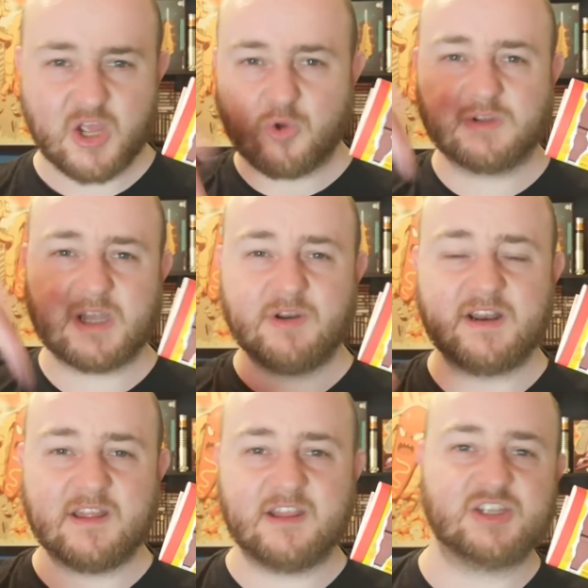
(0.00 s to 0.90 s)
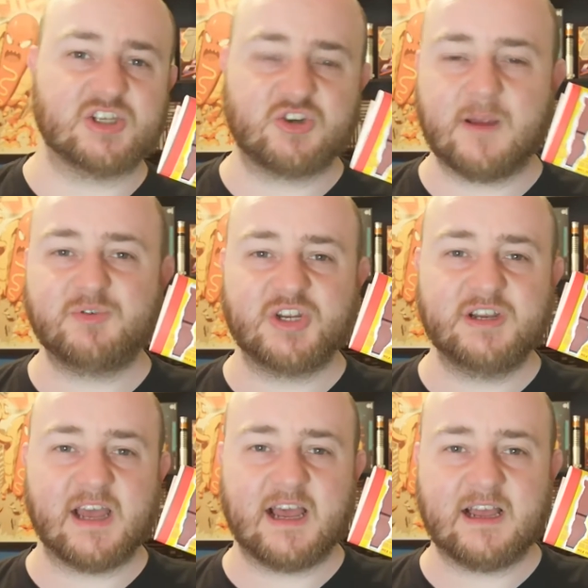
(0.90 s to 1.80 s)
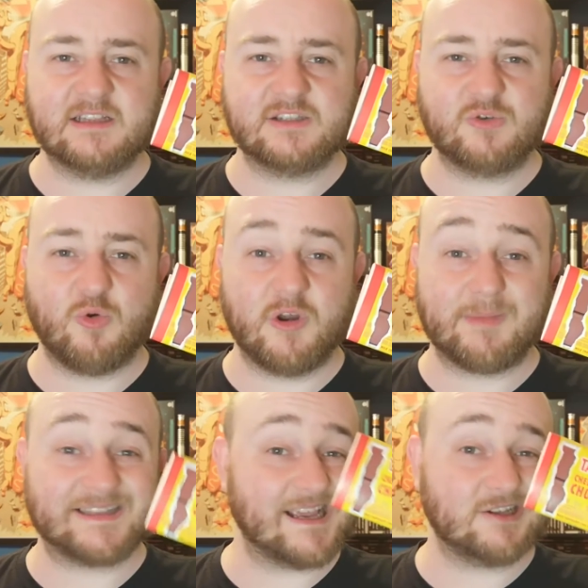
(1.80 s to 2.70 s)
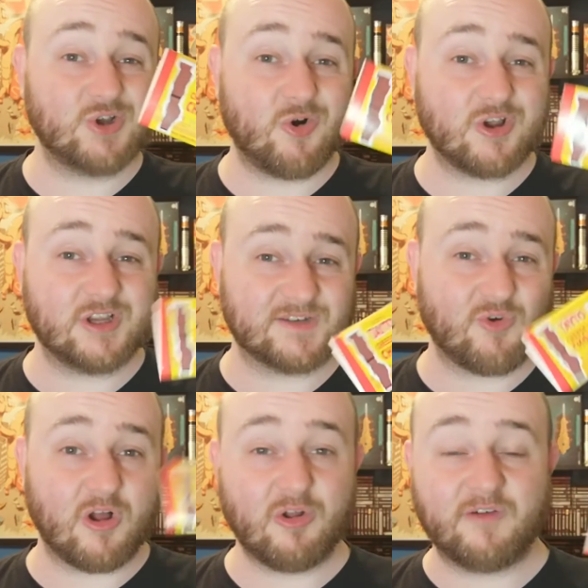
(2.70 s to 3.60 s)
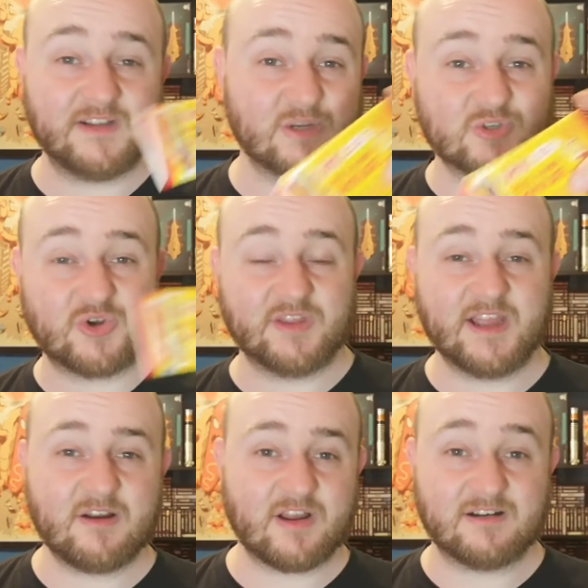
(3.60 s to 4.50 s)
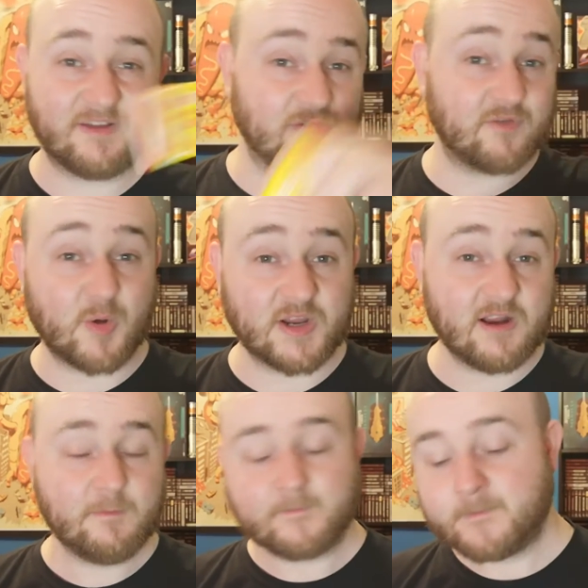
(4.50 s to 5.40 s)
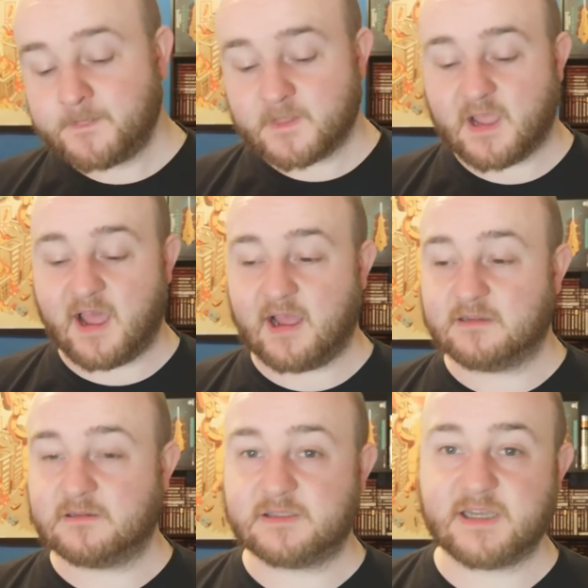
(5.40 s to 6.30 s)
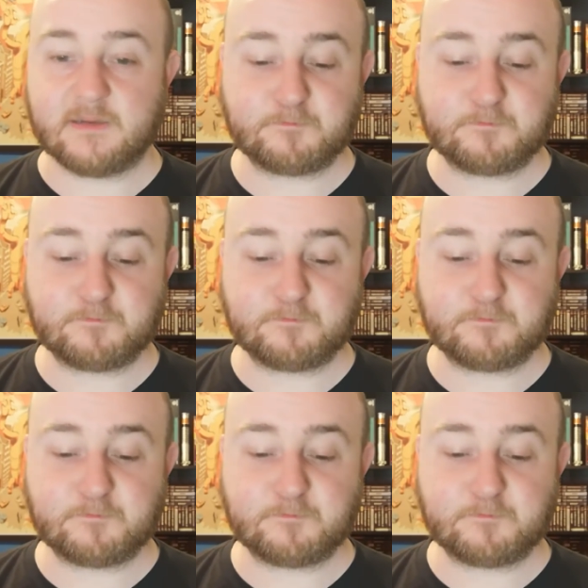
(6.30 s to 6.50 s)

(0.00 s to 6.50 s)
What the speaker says: Go down into the description and go onto my TikTok because I've got a lot of videos on there that are different from on here. And